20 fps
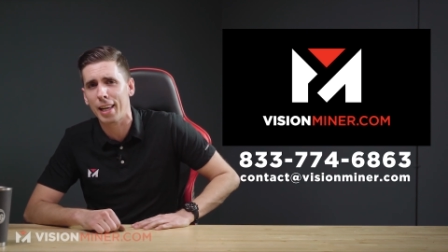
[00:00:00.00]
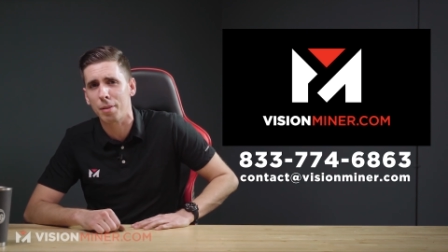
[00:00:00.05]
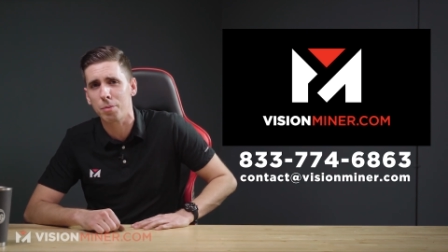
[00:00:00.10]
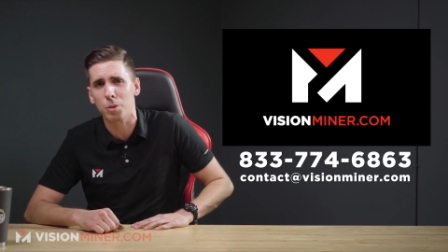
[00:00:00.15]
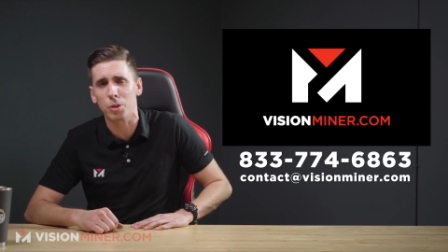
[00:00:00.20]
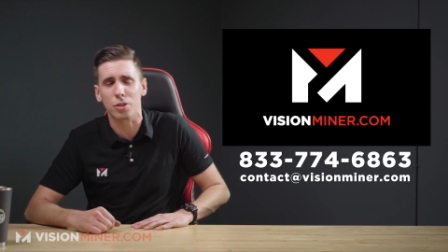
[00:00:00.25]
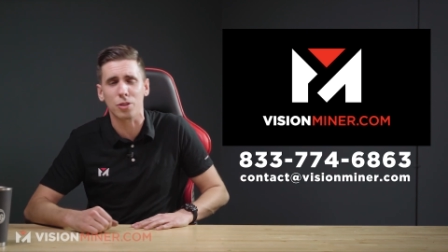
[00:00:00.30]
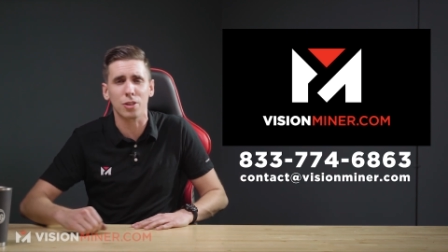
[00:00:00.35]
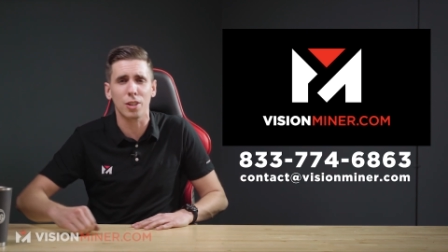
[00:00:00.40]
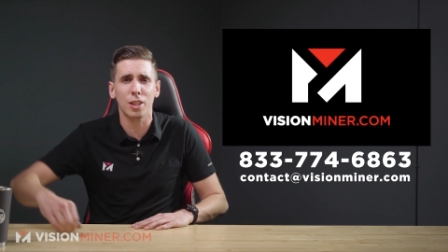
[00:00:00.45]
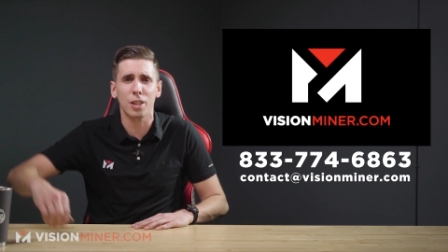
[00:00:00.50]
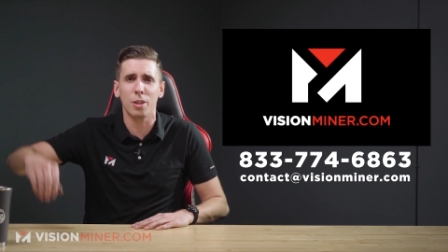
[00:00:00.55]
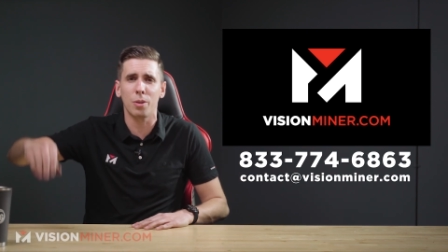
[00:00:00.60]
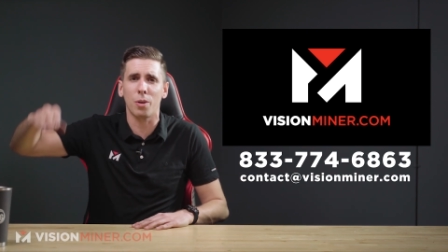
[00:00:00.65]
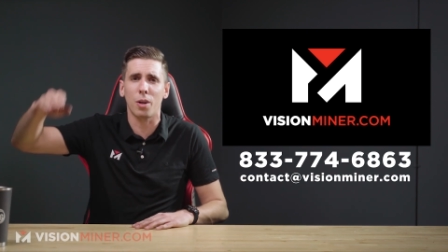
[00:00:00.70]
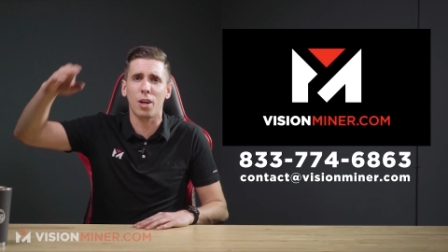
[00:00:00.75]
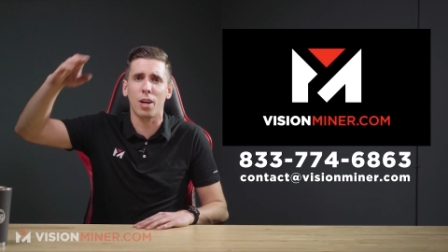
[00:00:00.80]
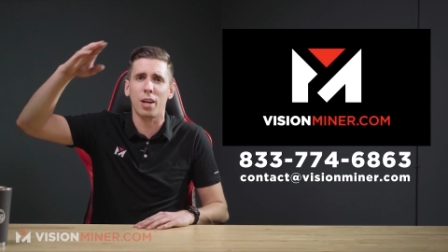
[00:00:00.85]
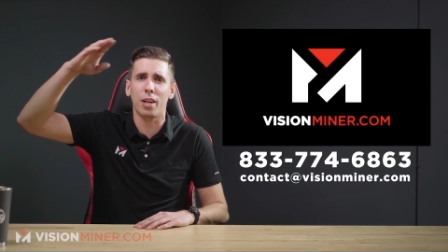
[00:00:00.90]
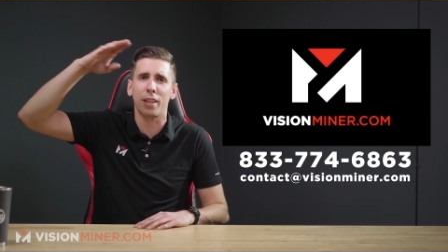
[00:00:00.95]
and we'll see
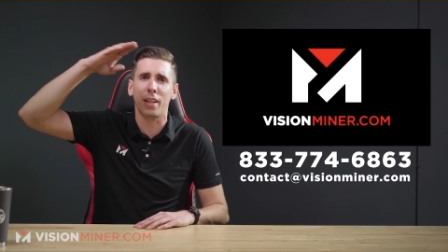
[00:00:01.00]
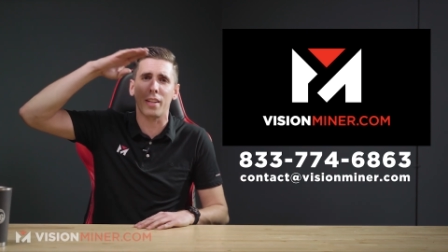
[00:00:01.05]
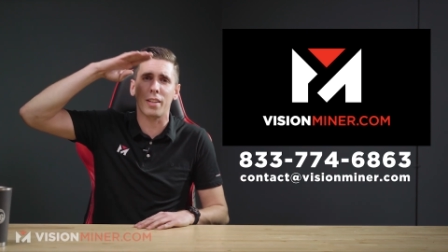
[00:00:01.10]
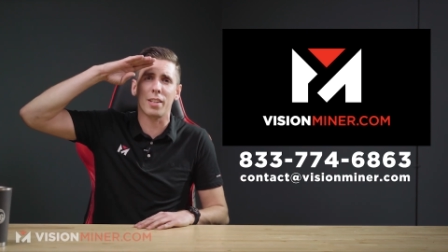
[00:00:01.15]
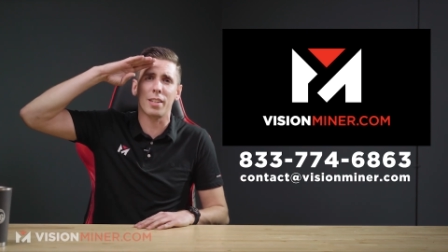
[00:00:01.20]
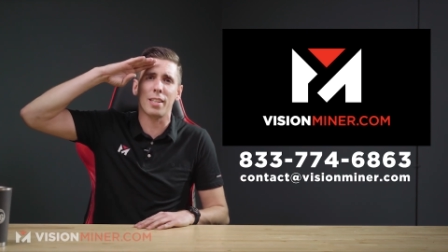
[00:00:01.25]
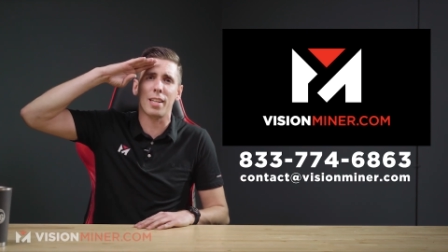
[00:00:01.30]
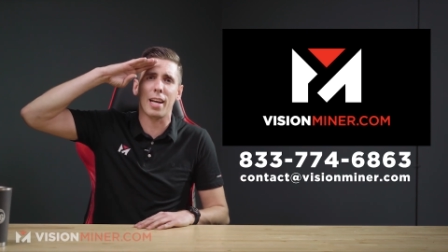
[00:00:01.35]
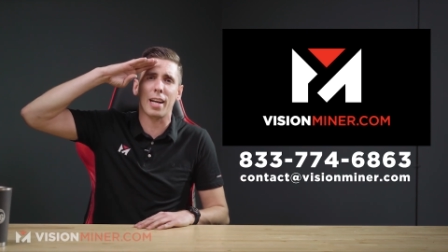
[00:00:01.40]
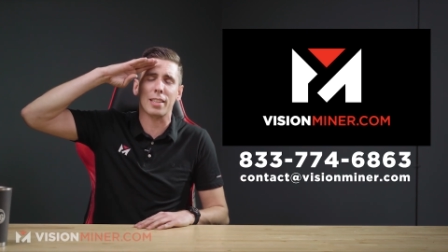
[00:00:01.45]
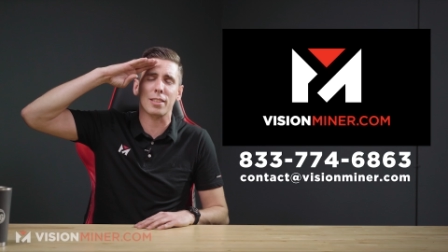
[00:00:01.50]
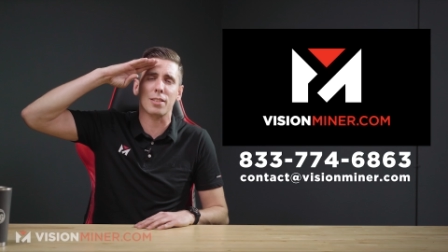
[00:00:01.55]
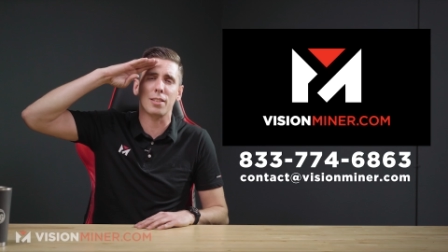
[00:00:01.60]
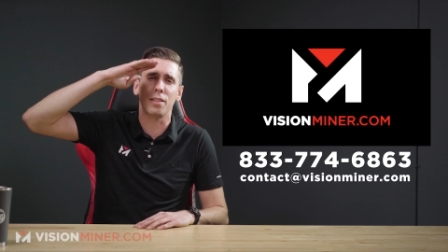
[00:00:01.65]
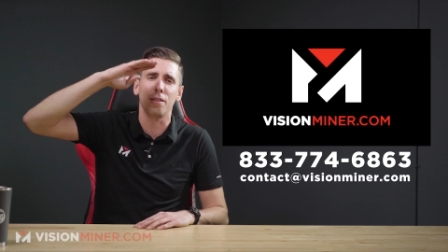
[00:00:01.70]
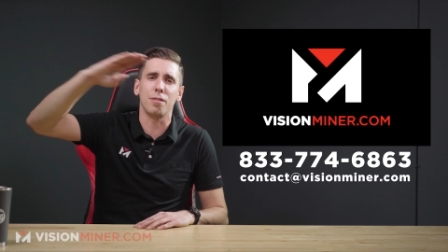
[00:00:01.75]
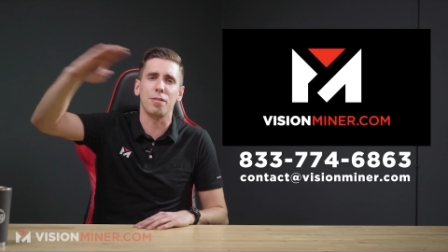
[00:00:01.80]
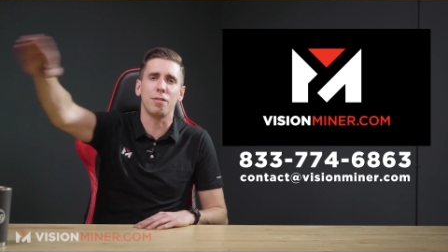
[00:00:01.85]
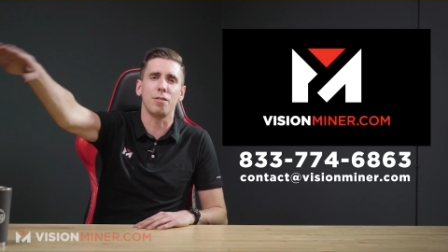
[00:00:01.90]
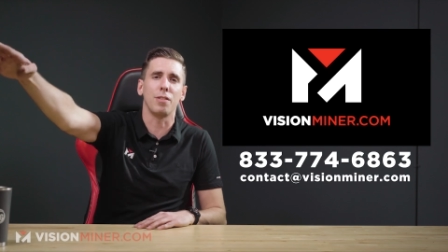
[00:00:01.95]
you on the next
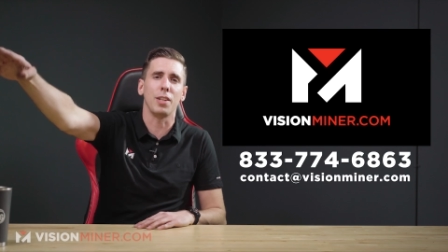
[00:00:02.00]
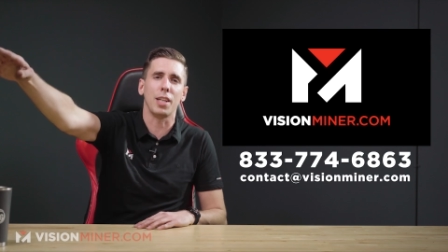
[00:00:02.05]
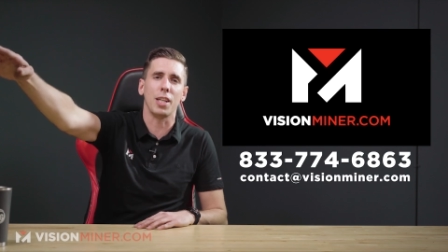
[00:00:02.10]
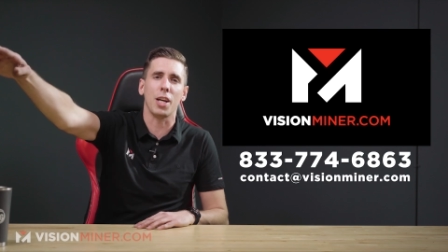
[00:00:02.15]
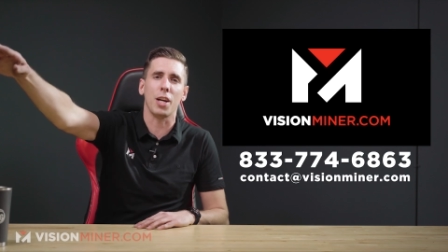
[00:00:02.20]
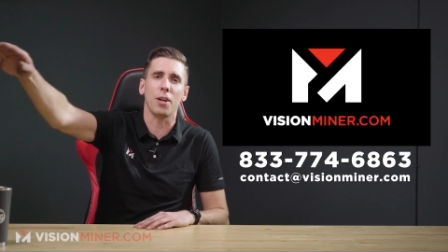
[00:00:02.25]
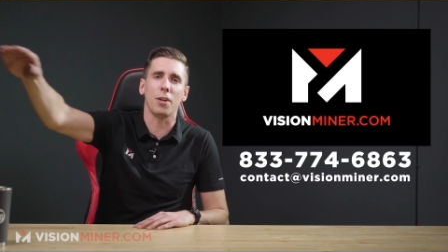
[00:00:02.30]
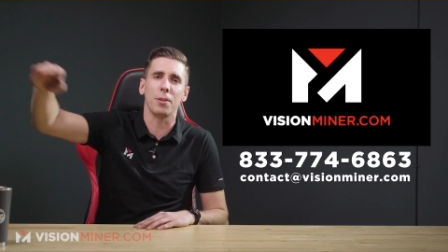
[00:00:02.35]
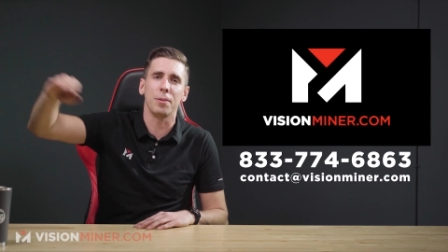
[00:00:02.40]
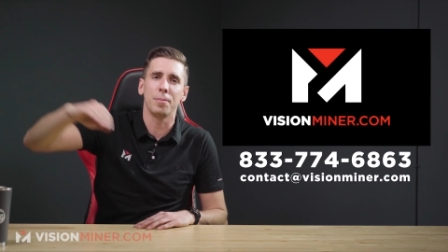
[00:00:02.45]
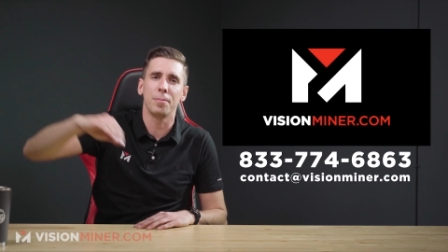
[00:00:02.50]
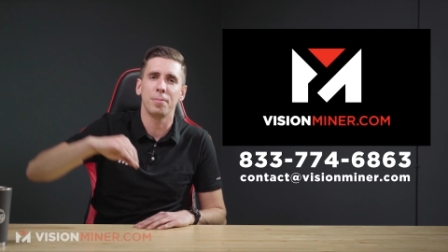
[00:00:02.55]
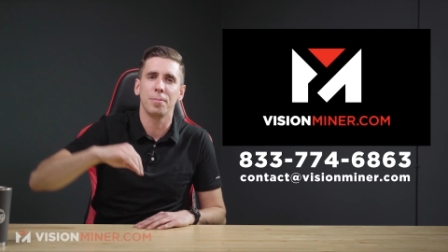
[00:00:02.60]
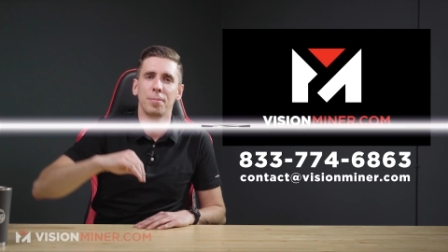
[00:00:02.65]
video.